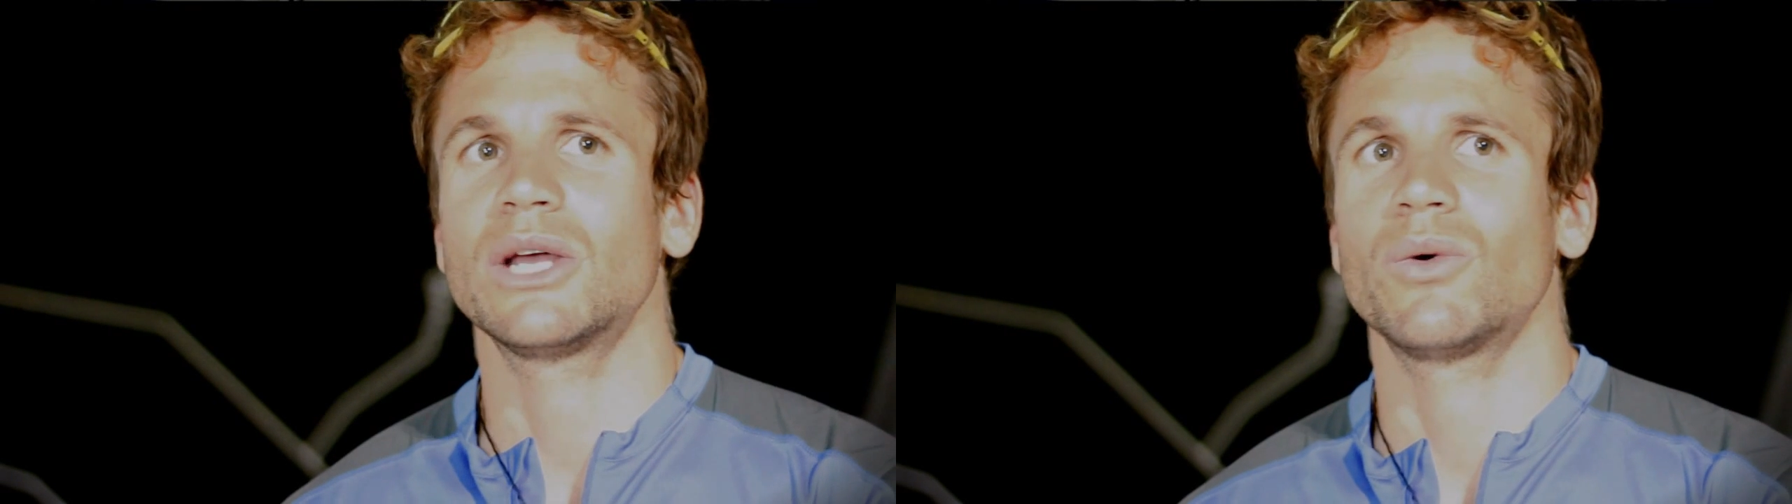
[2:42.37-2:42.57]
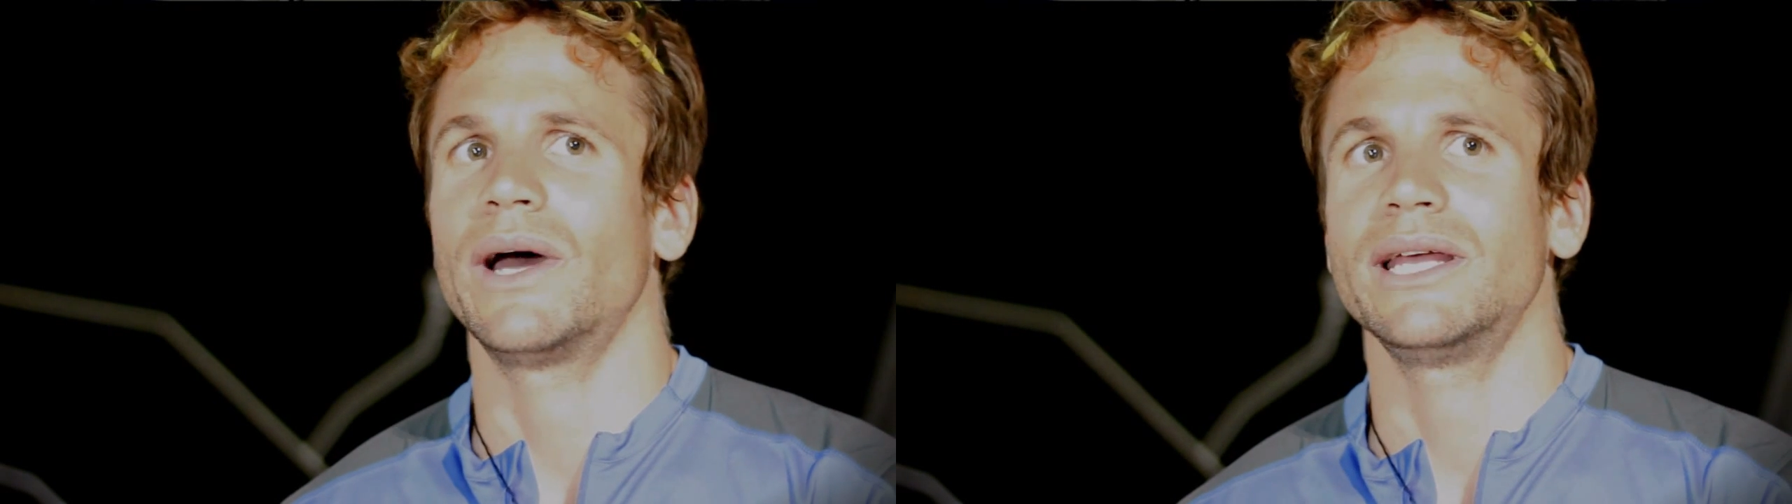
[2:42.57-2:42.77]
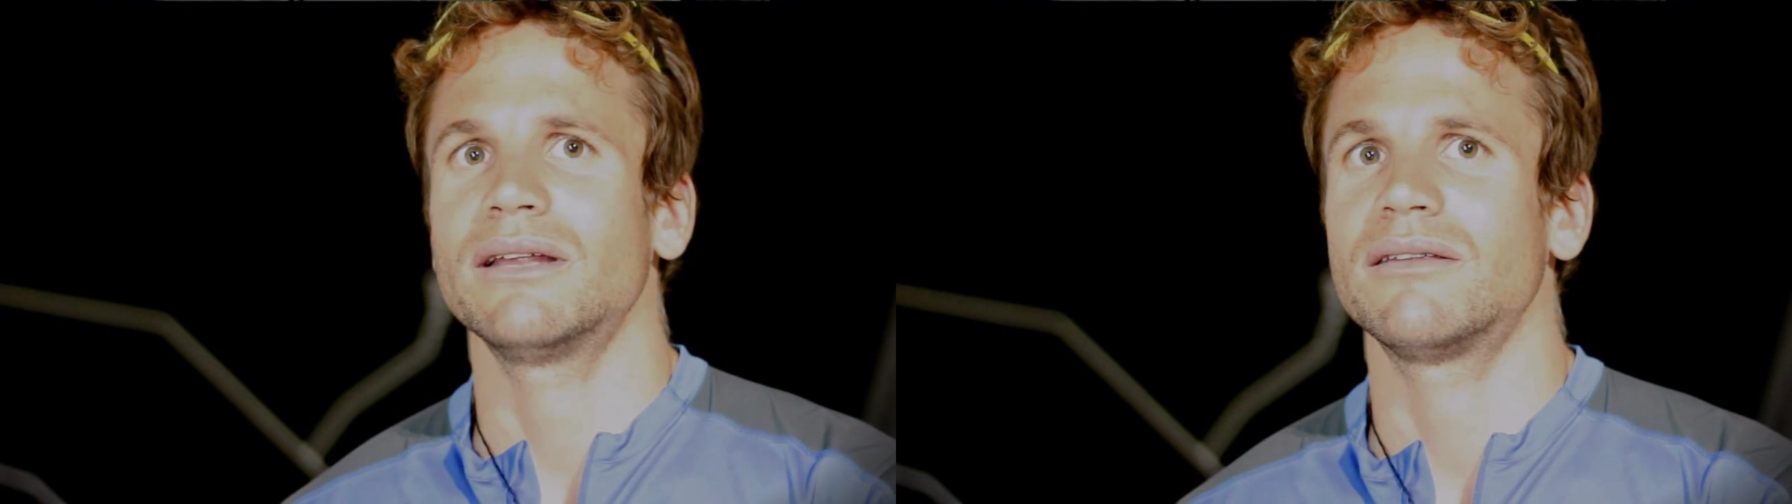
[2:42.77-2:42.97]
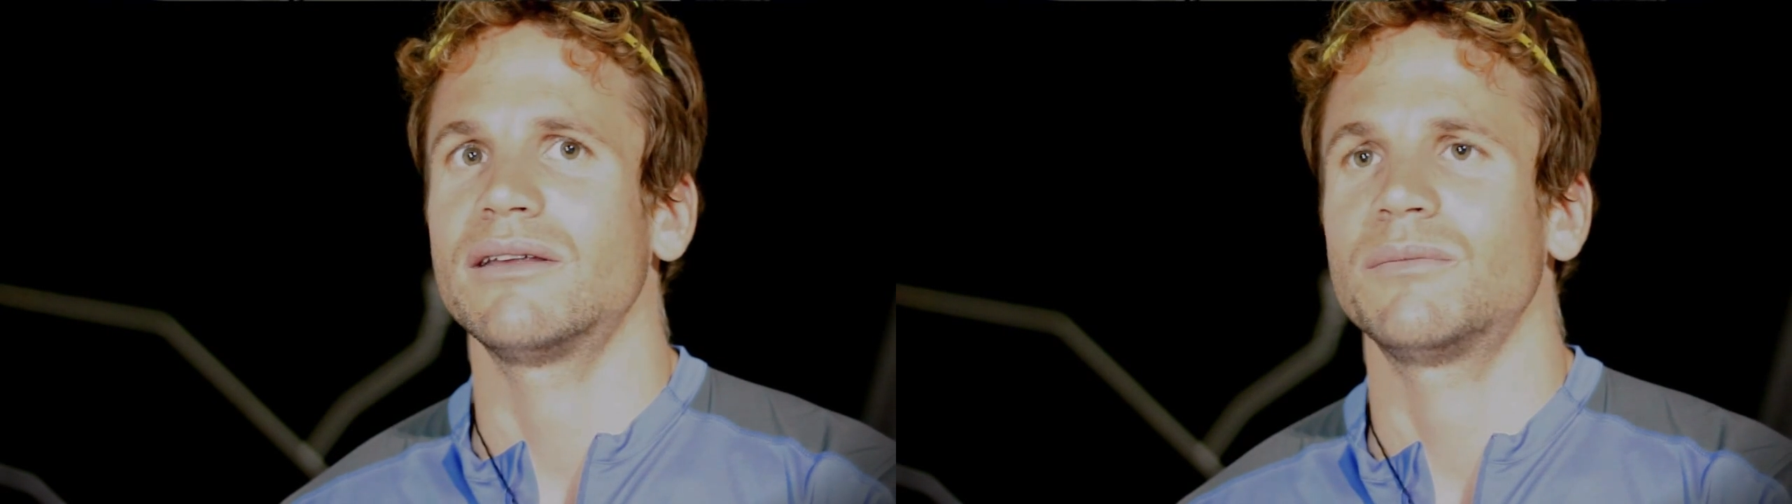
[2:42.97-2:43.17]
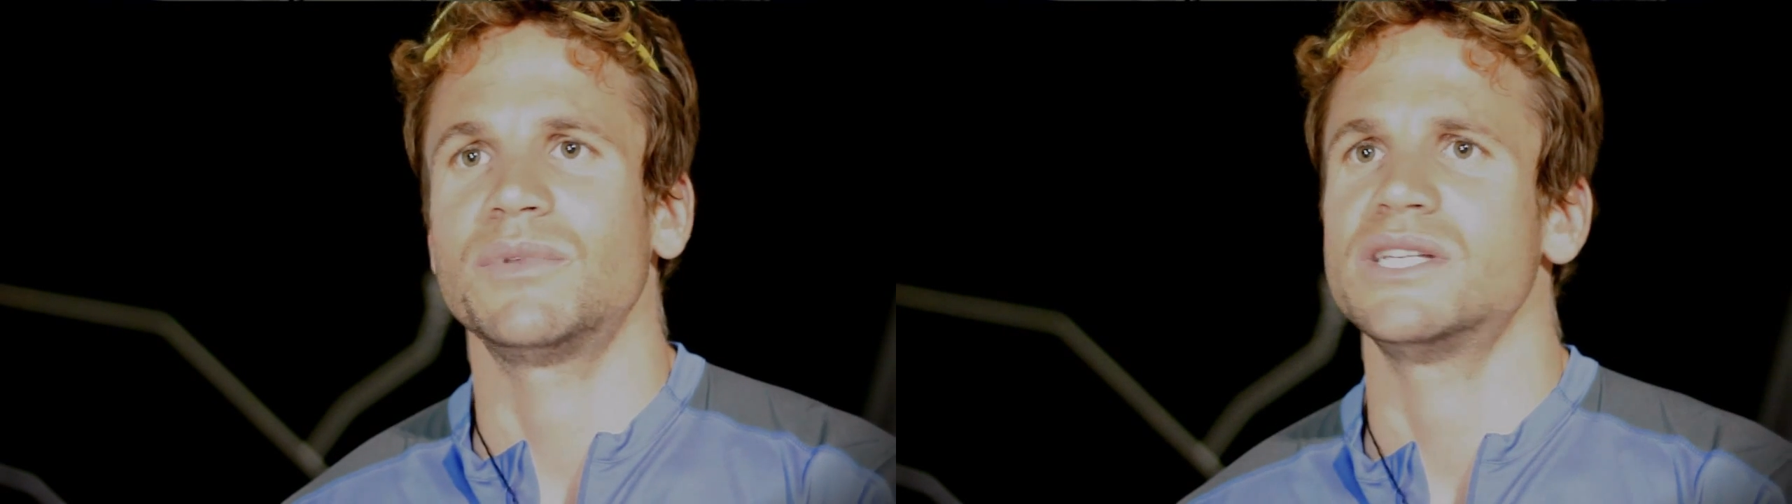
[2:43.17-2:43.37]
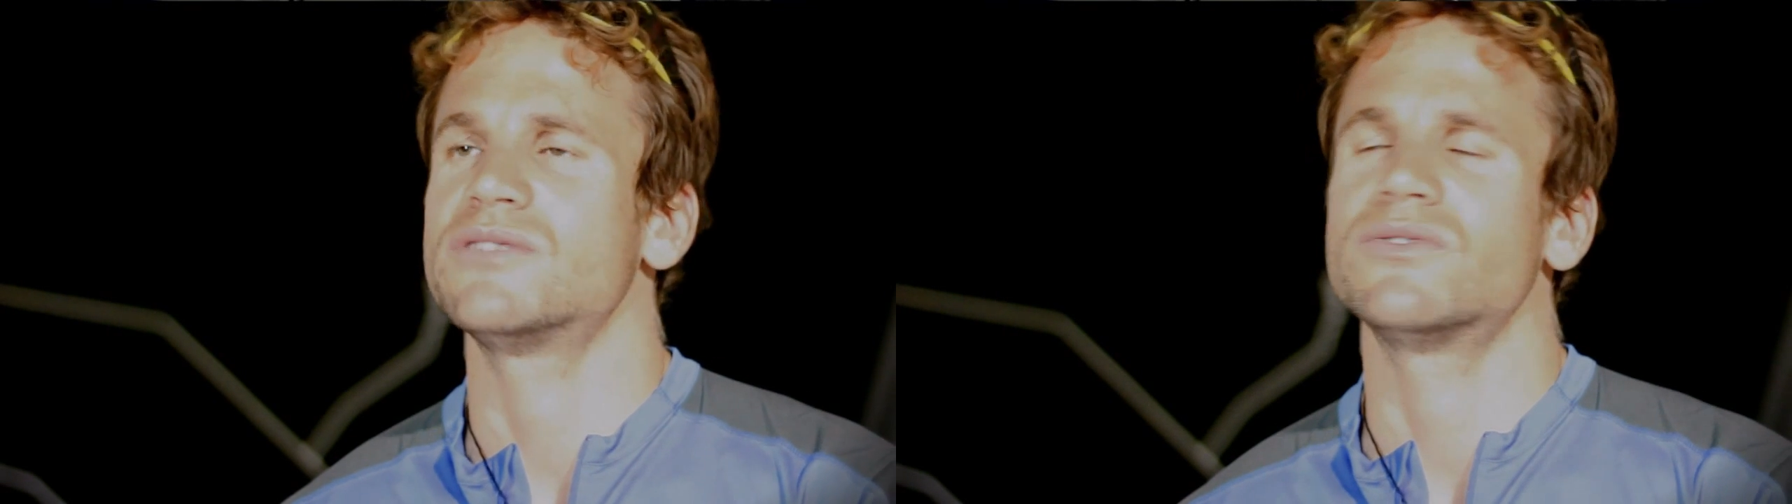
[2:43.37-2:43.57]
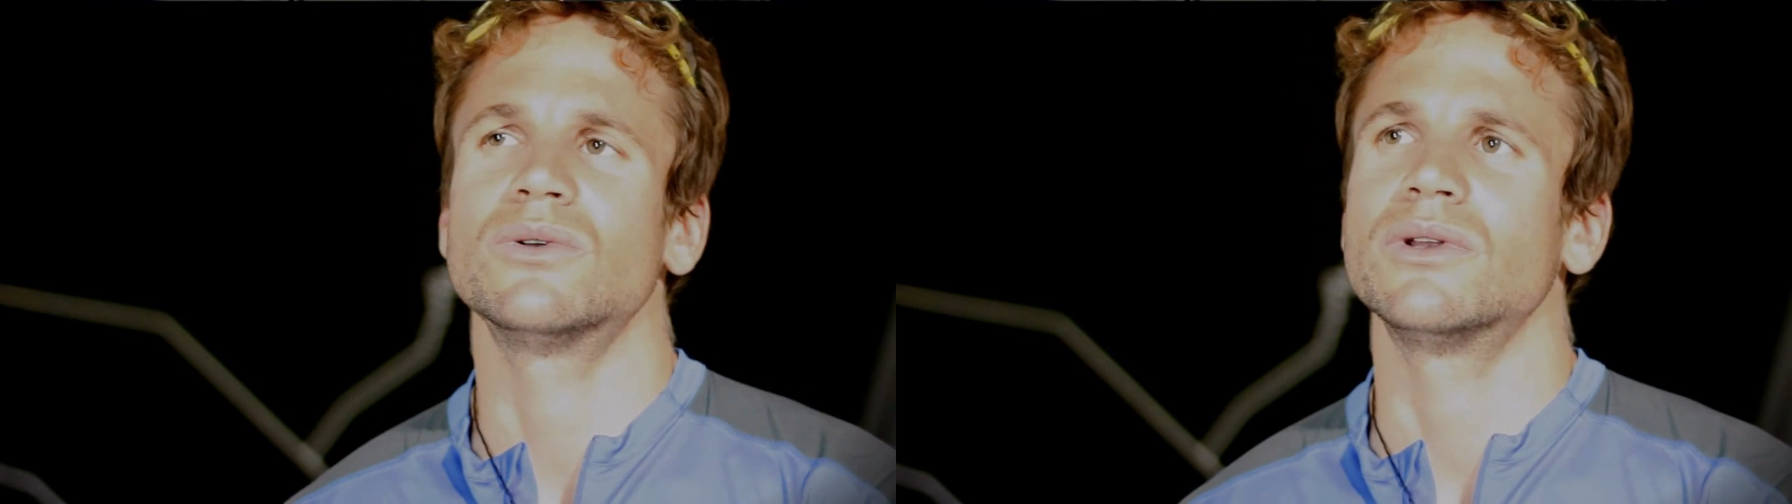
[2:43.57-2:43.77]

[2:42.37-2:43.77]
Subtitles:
quiet and peaceful,